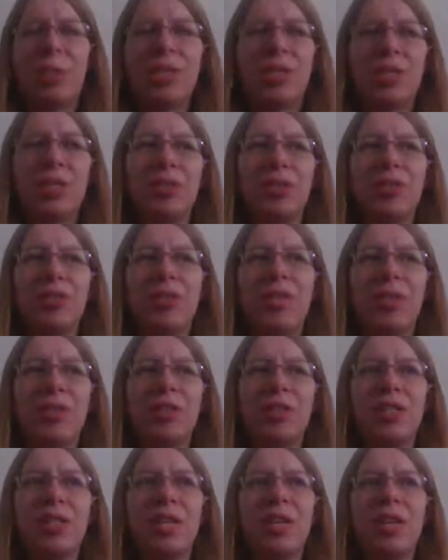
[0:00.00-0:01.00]
because it's like
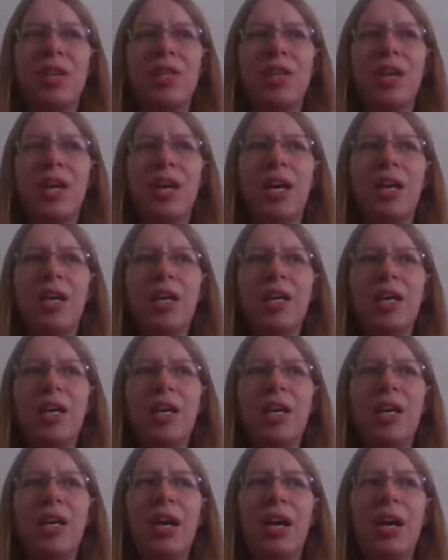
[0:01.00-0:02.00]
the day that
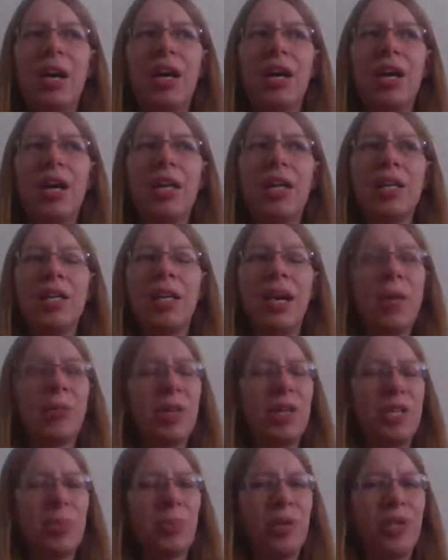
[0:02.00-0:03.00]
I got
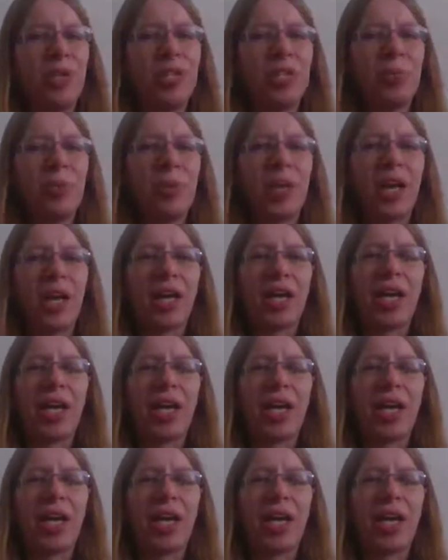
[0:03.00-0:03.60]
my independence back.